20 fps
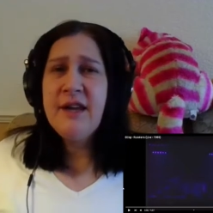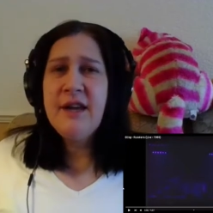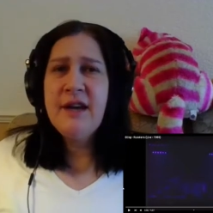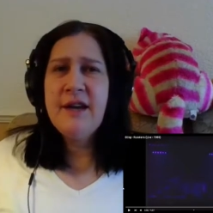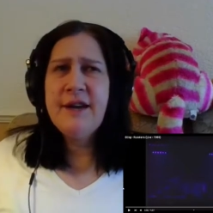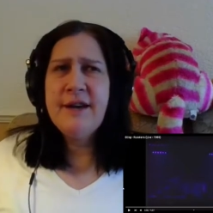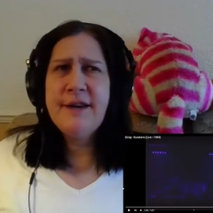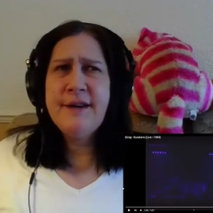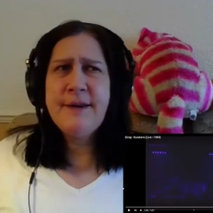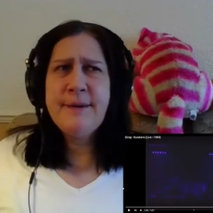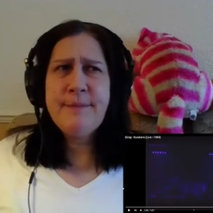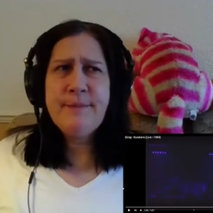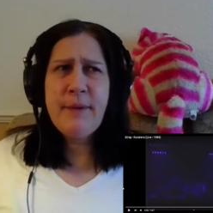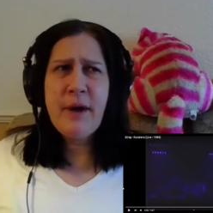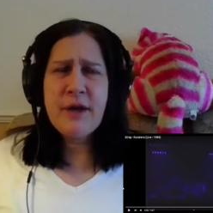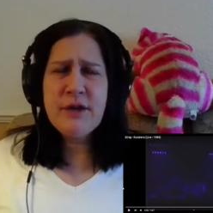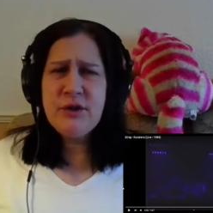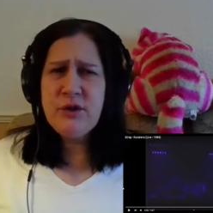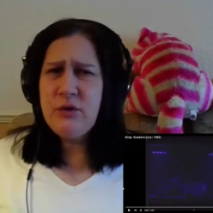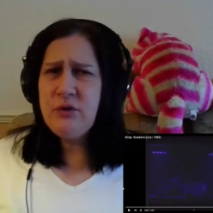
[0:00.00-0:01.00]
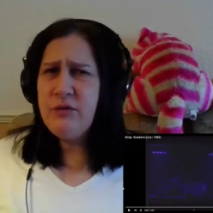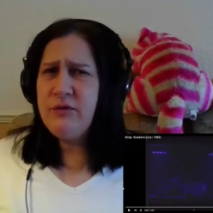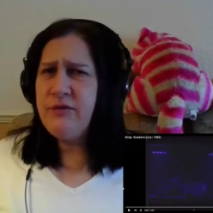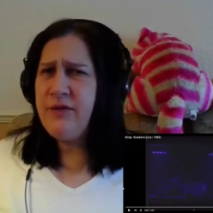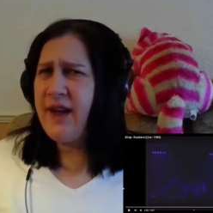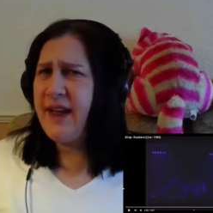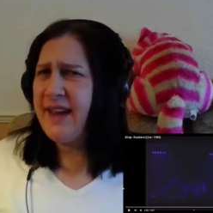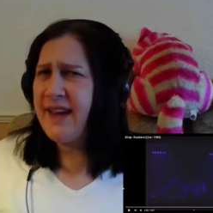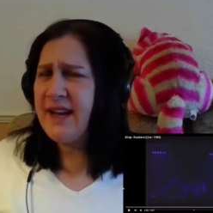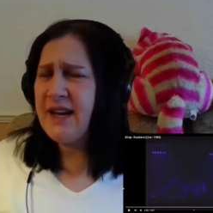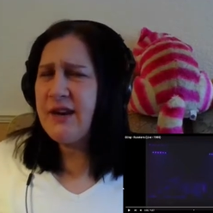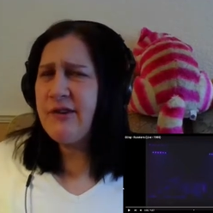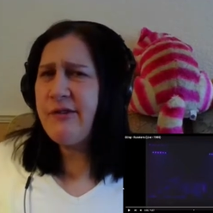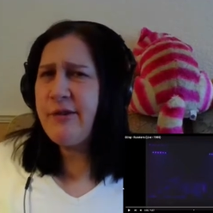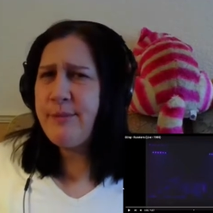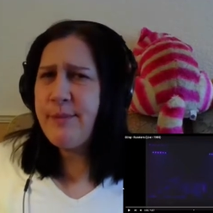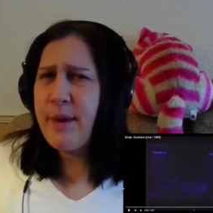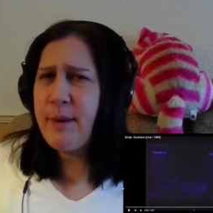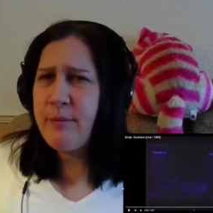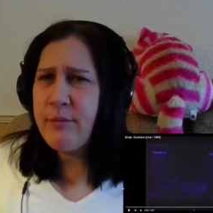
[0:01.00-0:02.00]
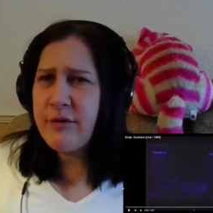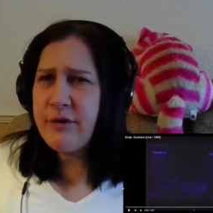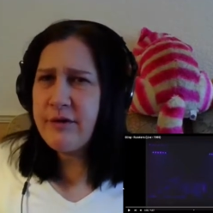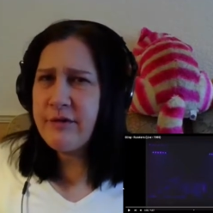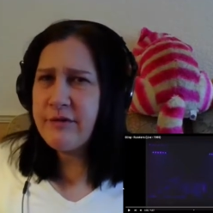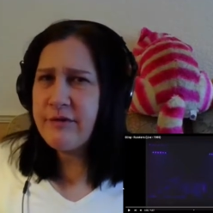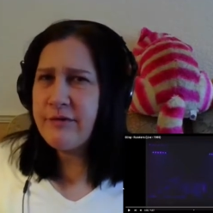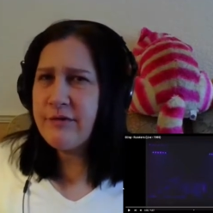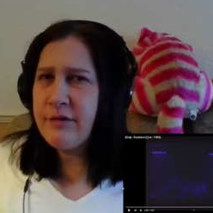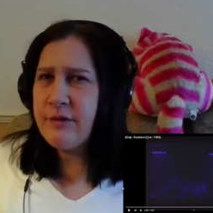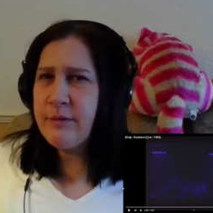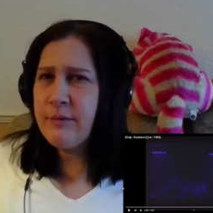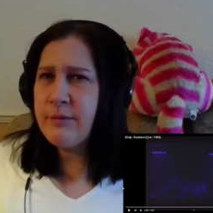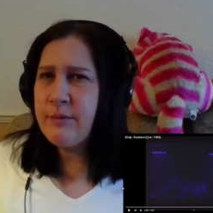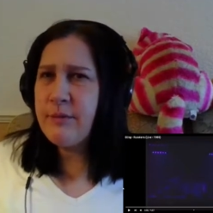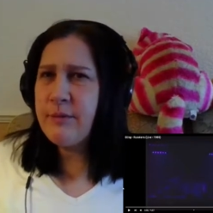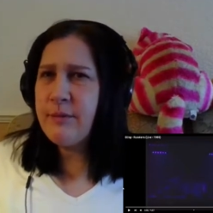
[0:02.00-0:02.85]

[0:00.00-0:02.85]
Um, I do vaguely remember it from